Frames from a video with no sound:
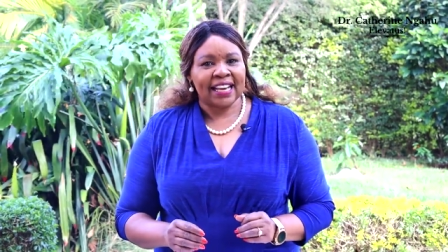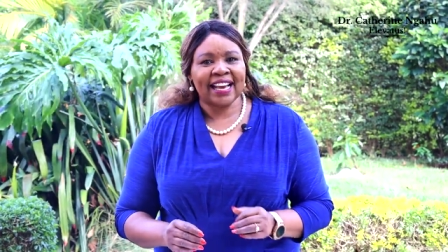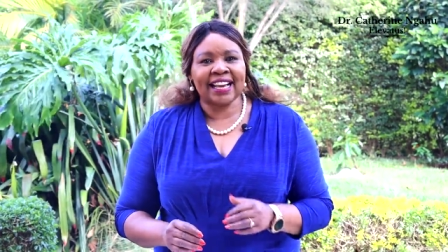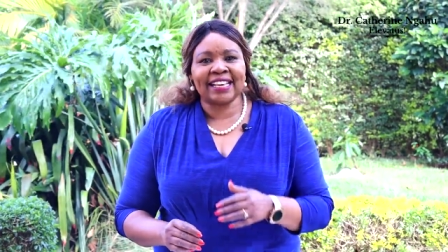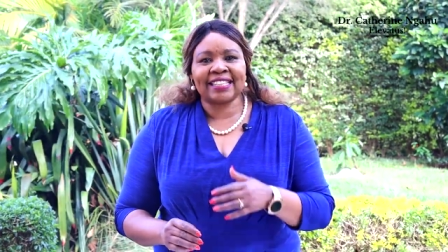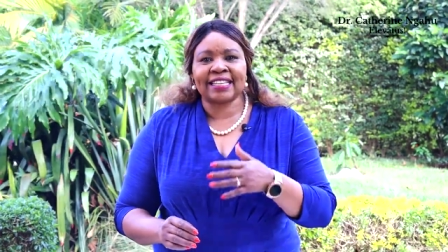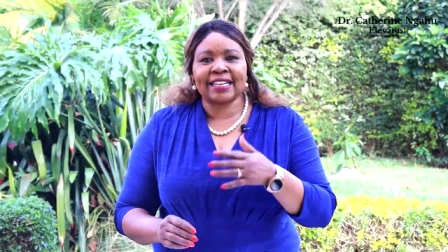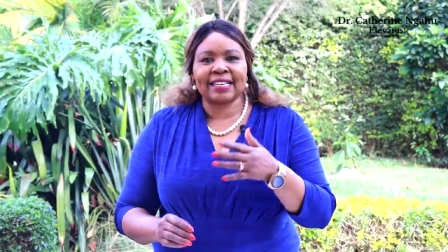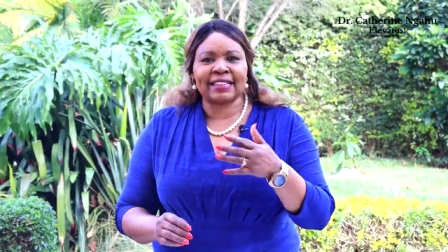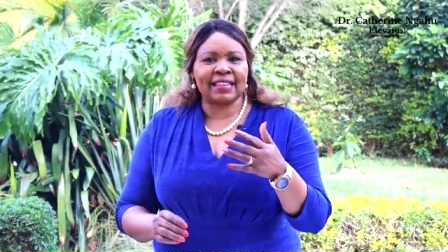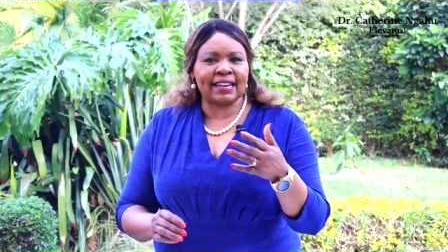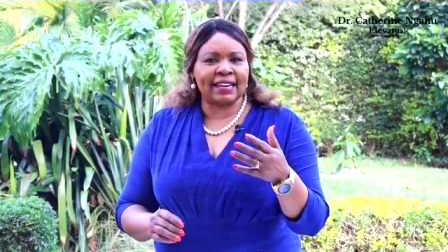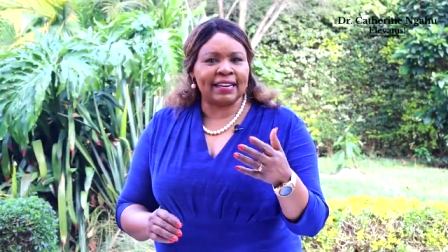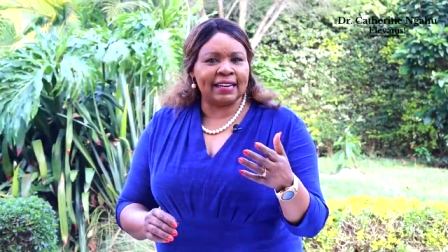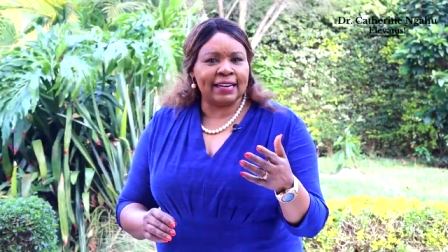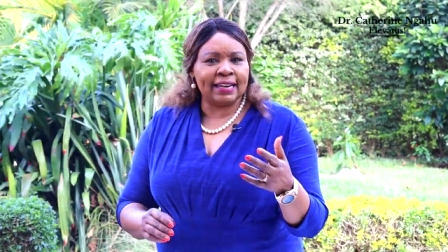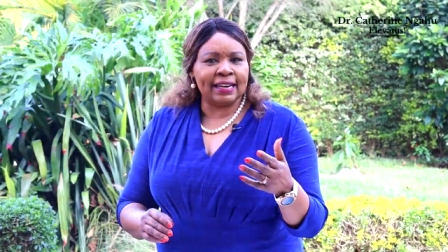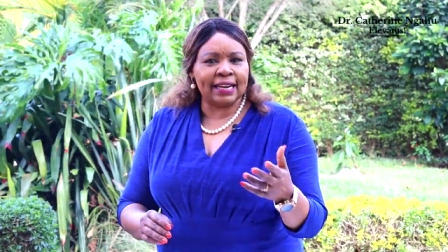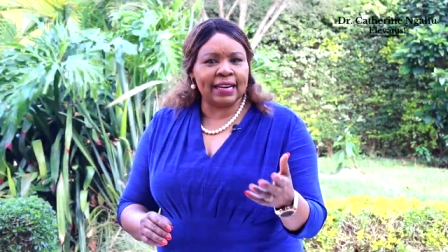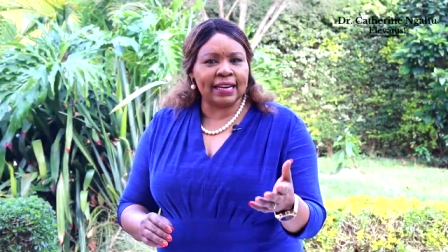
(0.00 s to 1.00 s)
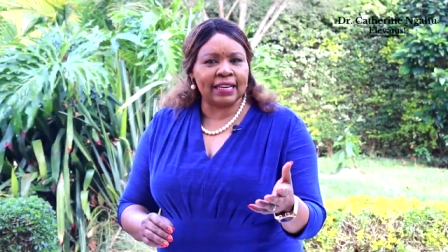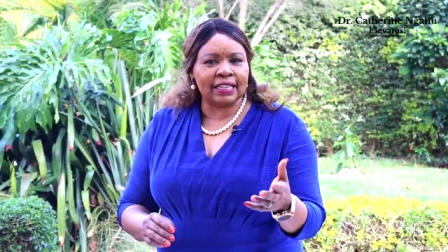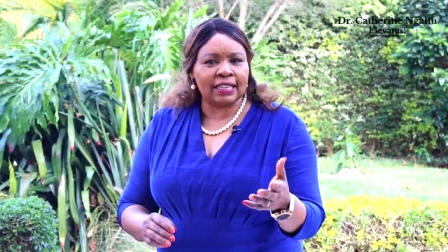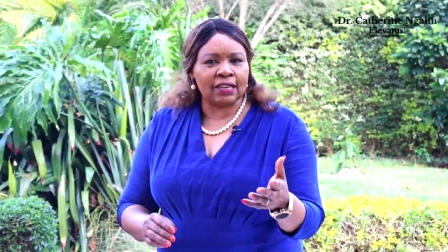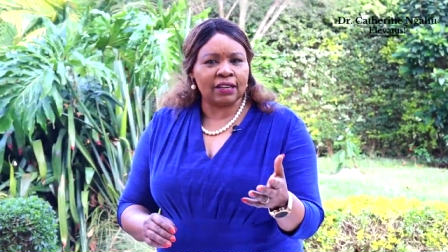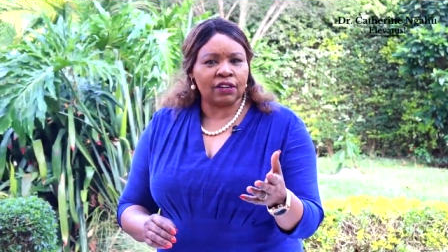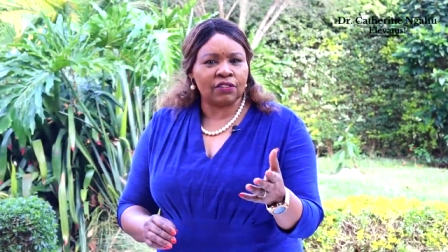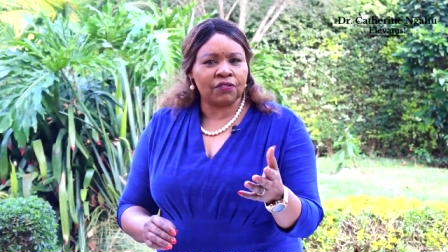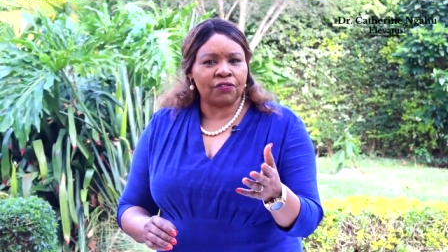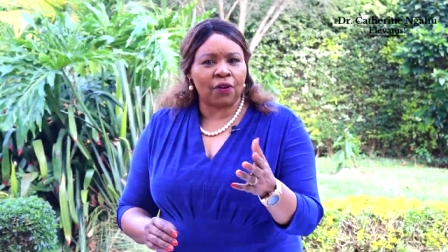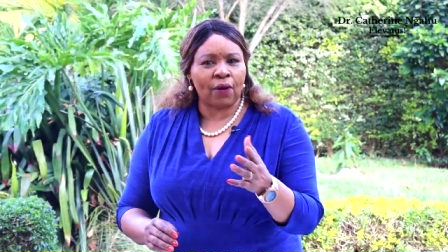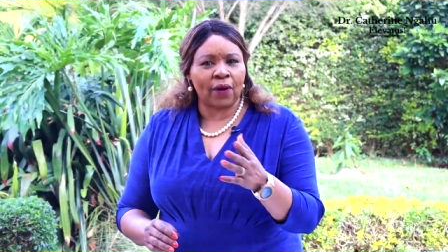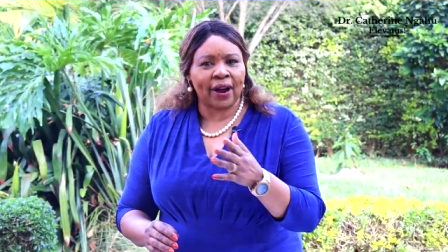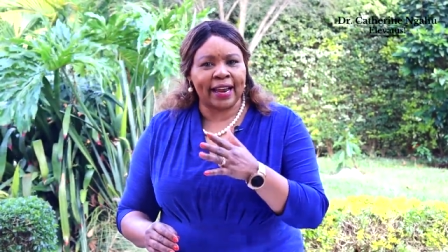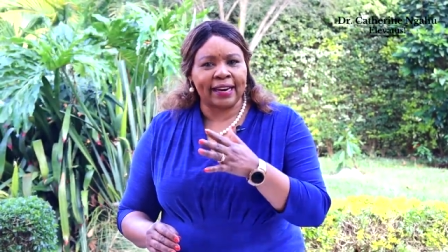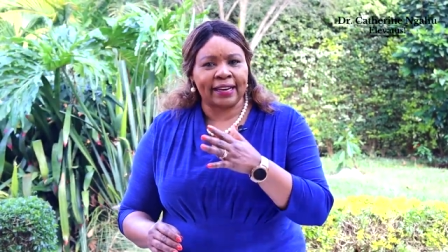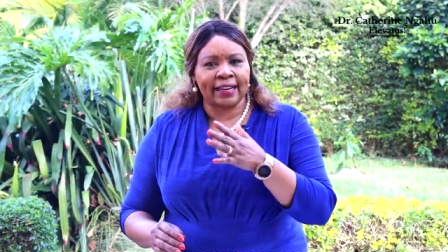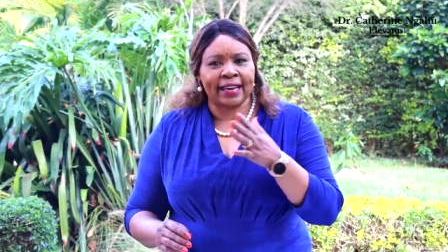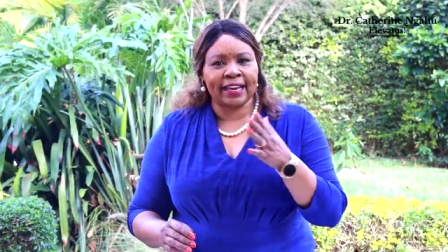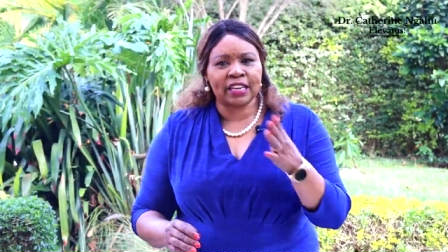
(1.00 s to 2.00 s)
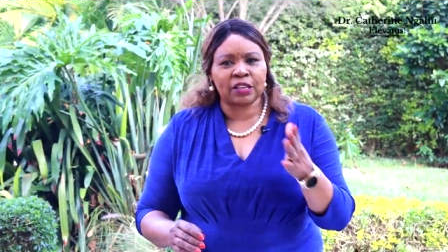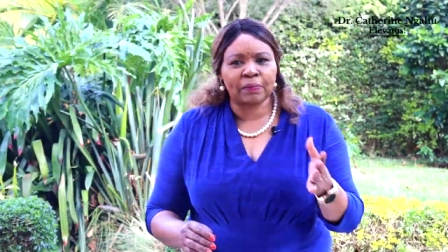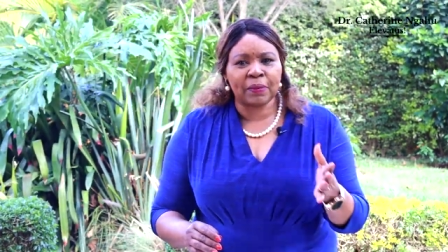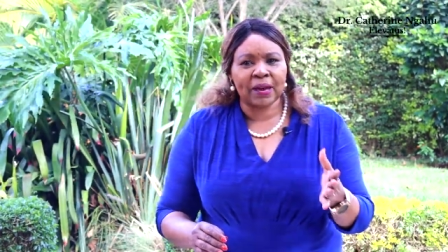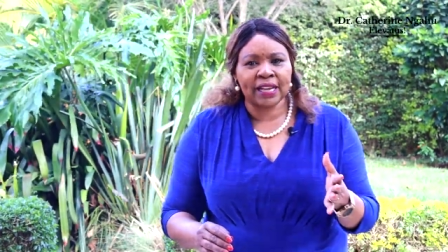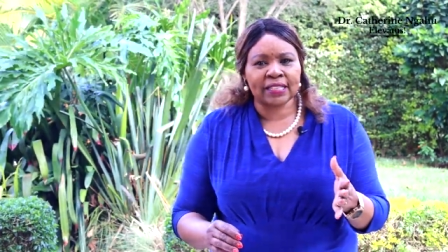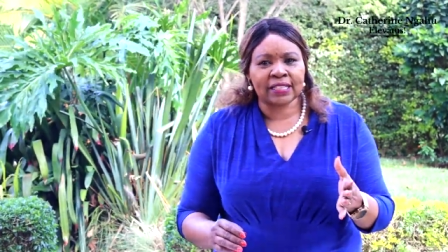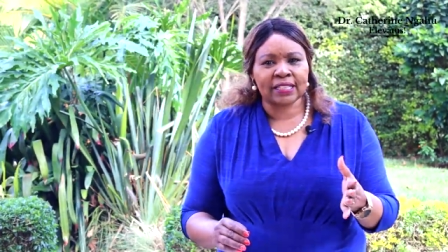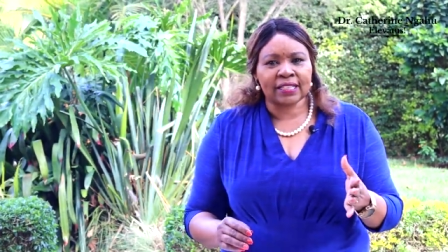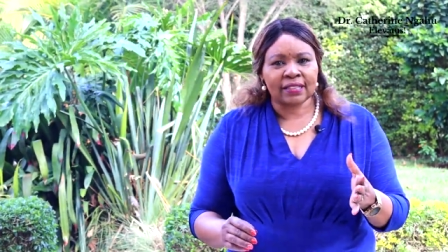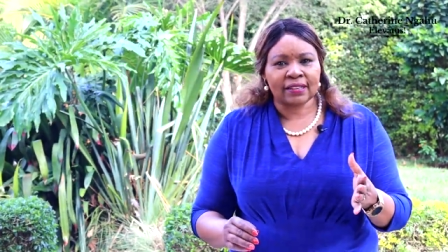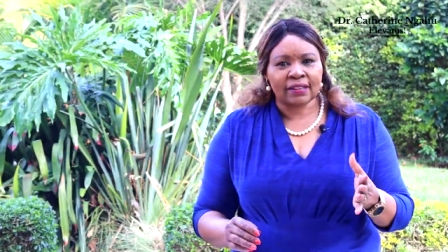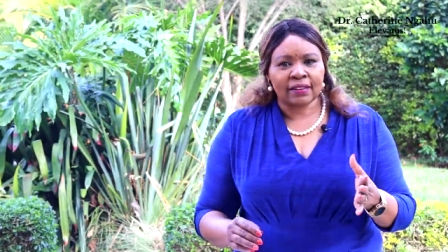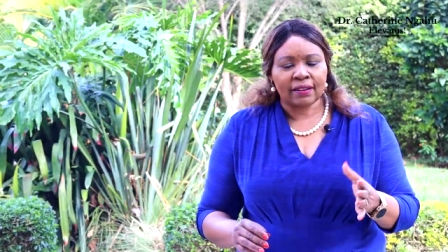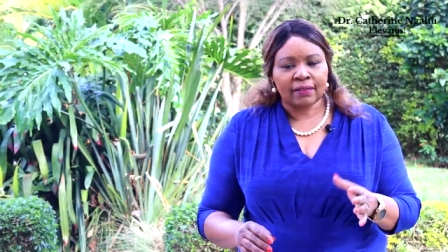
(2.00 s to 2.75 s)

Is it the need for engagement,